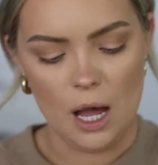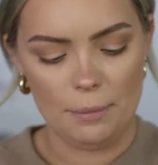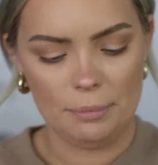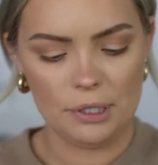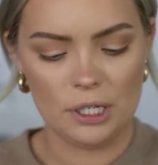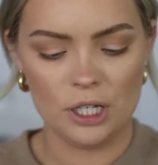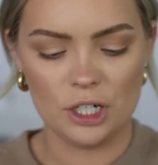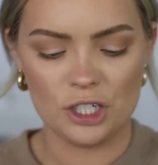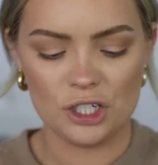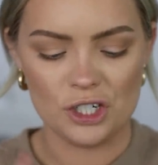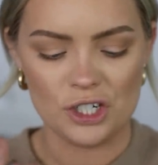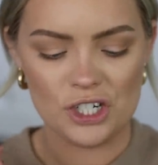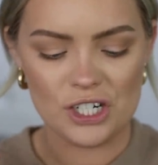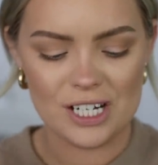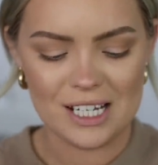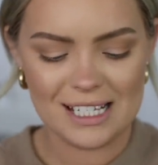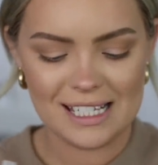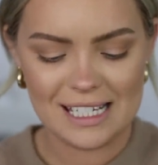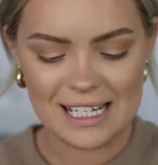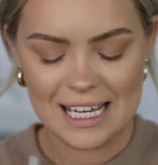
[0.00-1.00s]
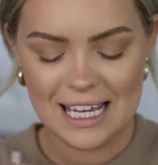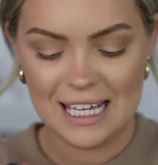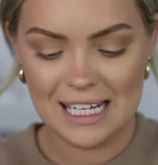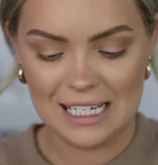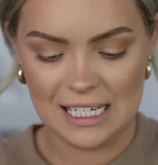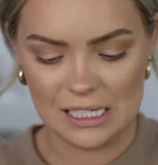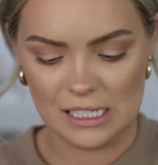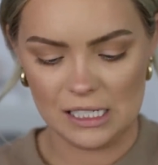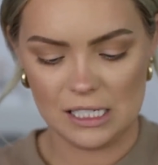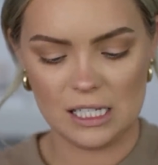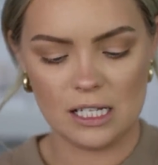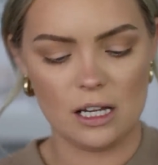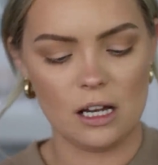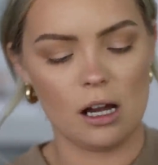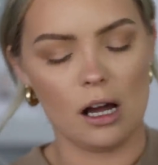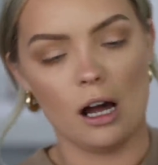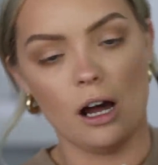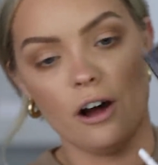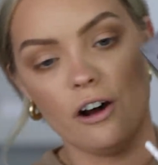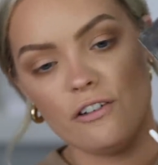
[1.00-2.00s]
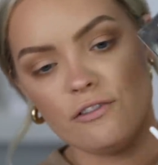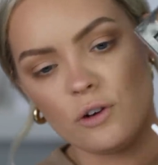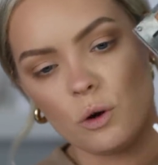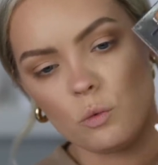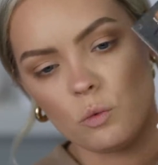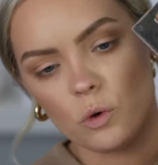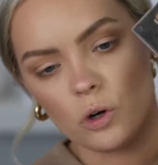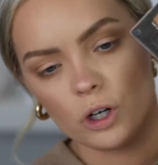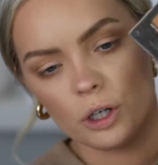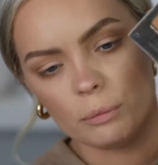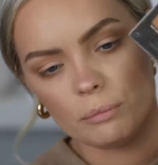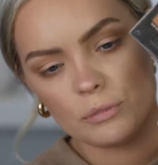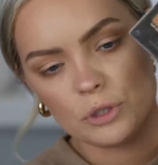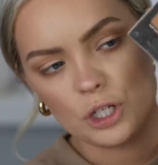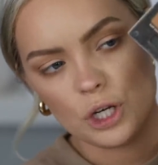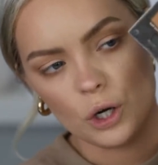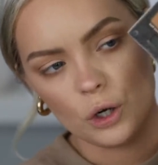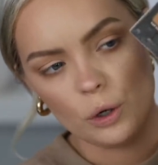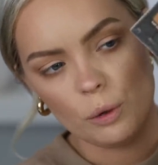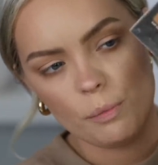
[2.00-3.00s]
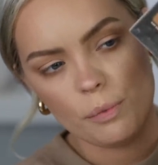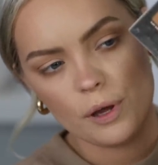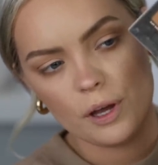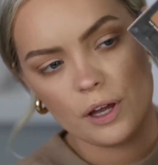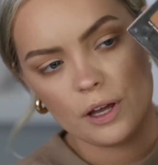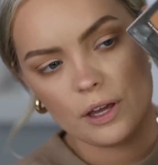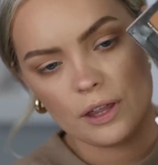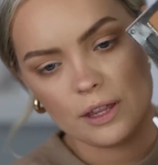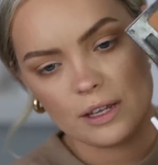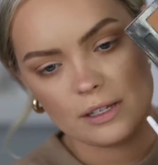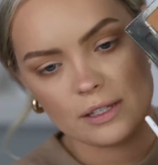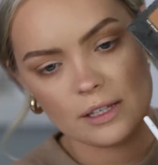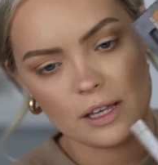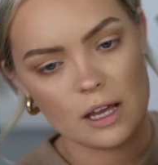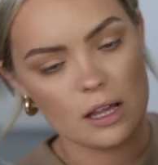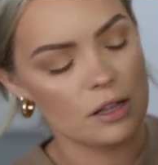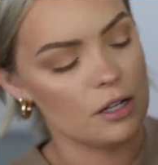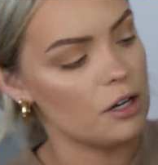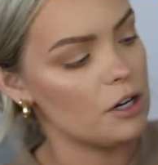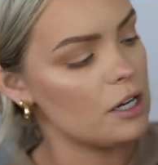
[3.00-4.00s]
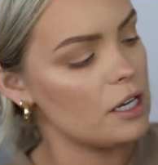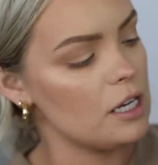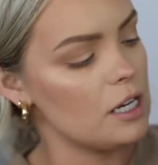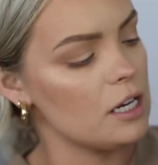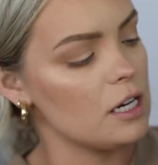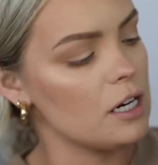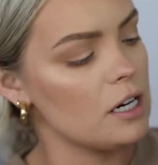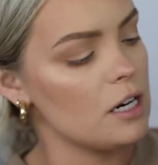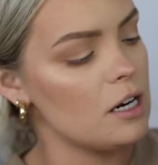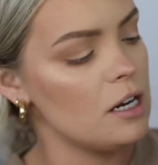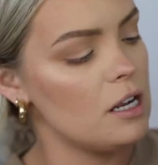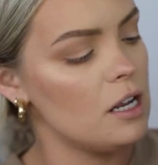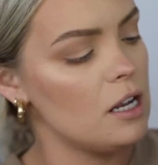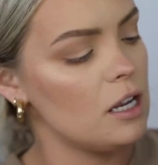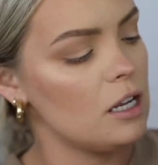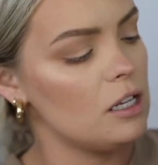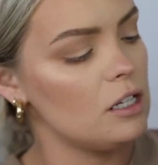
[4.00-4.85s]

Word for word: up just a hint of Warm Taupe, this color here,